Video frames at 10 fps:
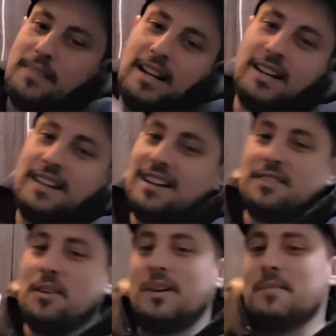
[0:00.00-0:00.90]
I
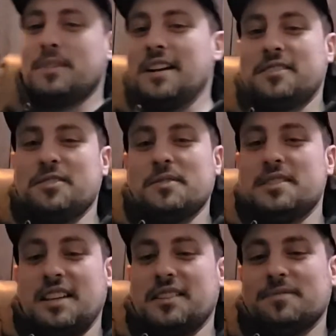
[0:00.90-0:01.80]
don't know why I'm allowed to do
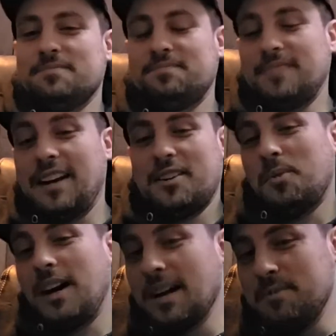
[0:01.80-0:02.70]
this either. I don't know
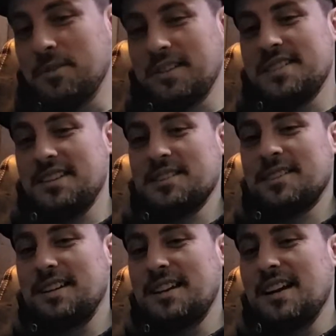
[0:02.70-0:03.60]
why I'm doing this either.